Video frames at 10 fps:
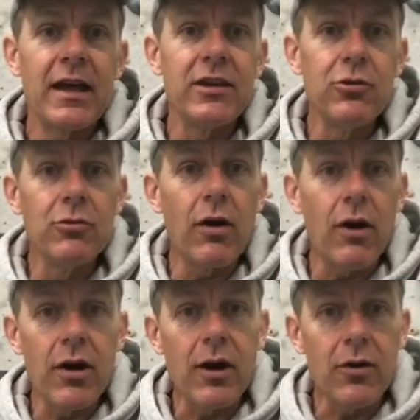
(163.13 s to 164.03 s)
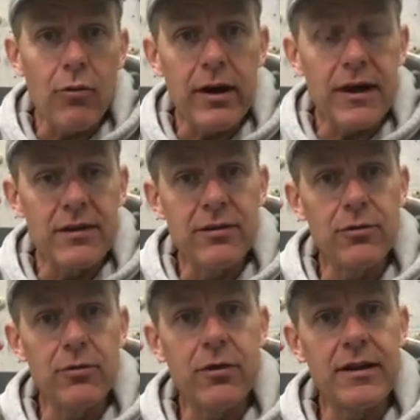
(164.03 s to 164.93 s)
you are going
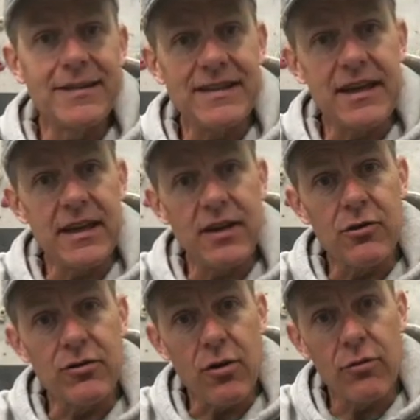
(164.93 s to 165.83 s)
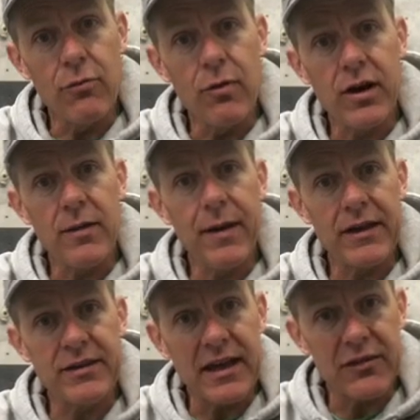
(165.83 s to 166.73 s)
to see that your total work
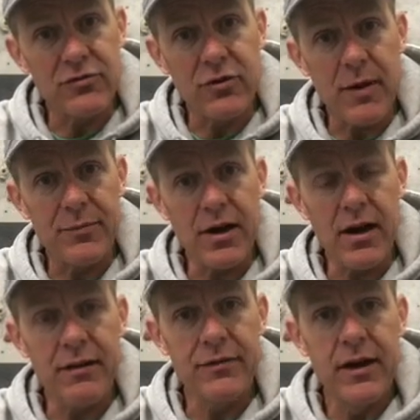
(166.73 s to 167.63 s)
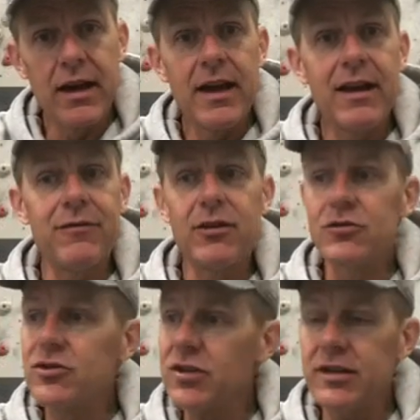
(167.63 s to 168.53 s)
capacity has dropped off. If
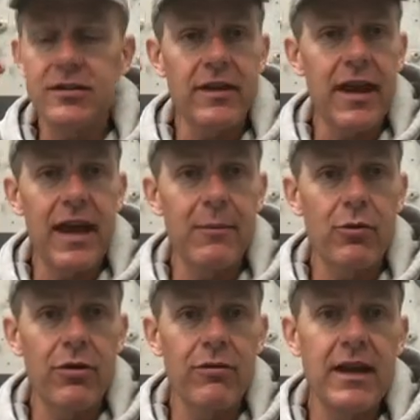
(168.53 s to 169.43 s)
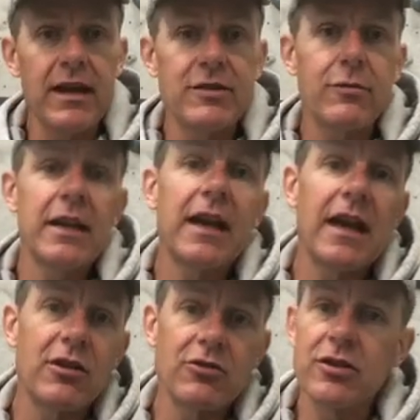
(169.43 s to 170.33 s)
you're just on the hangboard 3 days a week
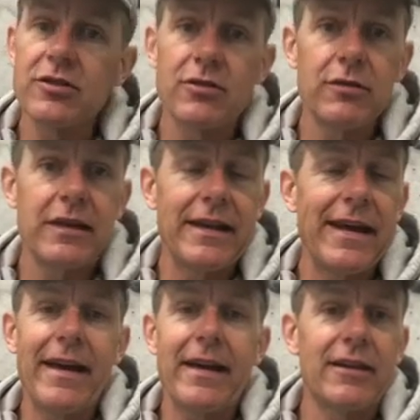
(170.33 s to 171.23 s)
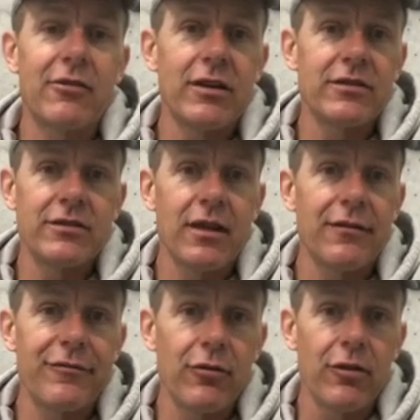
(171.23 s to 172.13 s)
and you're just doing crunches on the
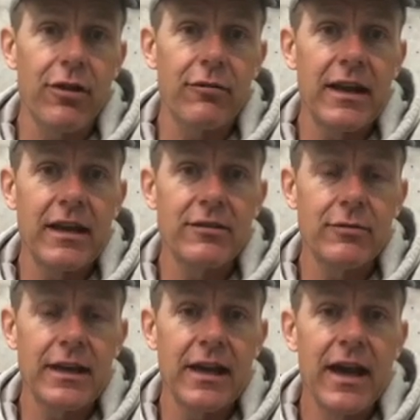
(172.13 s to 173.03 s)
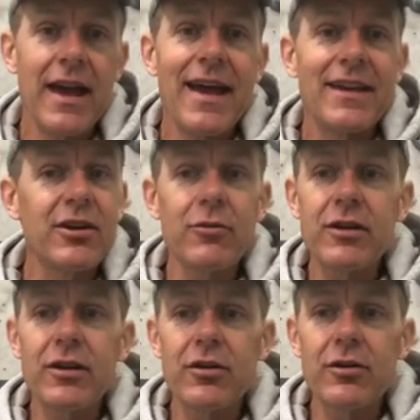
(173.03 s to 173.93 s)
floor 3 days a week,
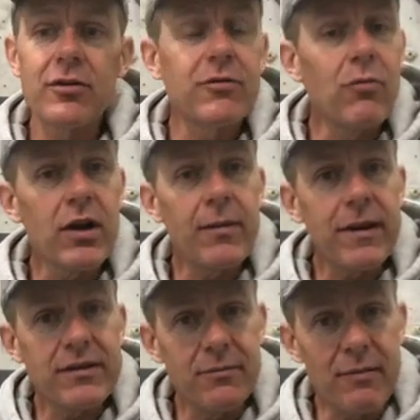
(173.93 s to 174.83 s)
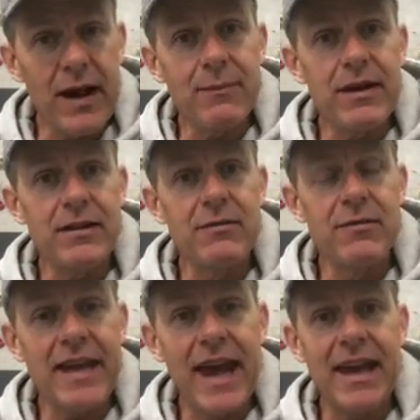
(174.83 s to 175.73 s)
your work capacity might be
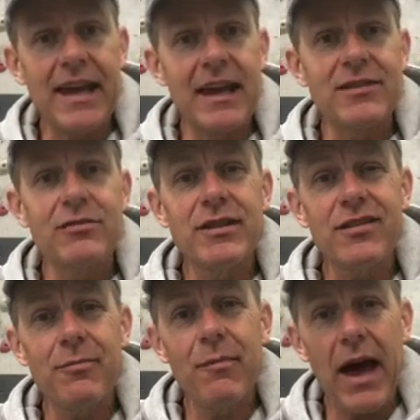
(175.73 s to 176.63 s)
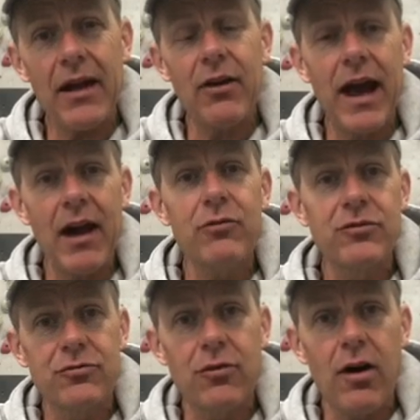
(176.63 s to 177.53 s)
tanking. And so it doesn't matter how
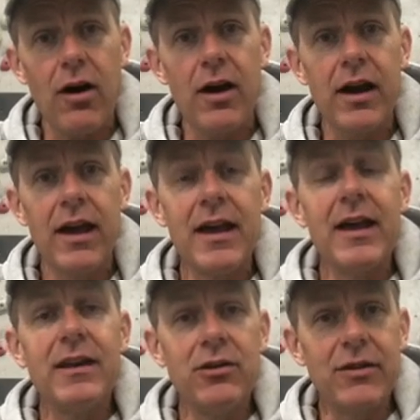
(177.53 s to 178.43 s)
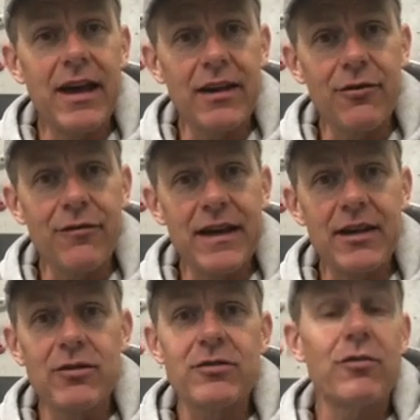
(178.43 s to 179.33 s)
strong you get your
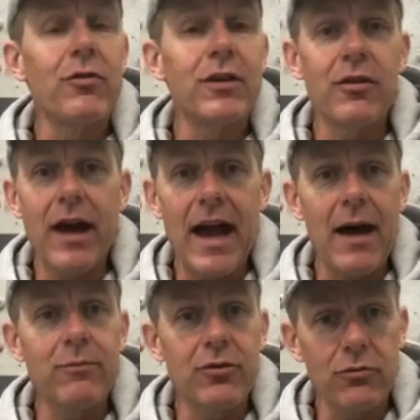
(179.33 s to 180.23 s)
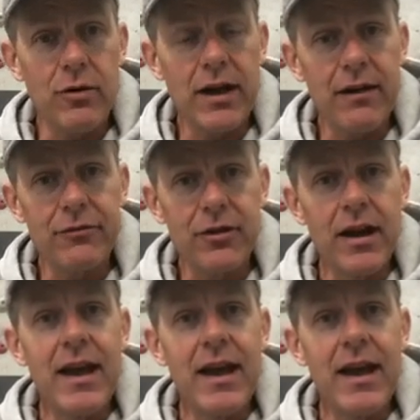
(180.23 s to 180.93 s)
fingers or your abs or whatever,